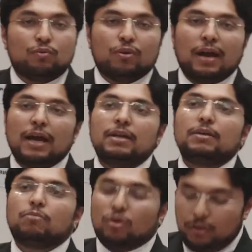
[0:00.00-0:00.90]
for
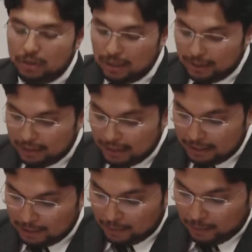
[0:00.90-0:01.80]
any model, and
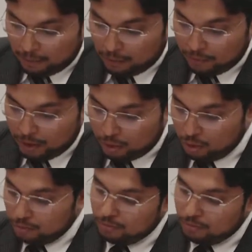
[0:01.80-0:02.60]
then what we do,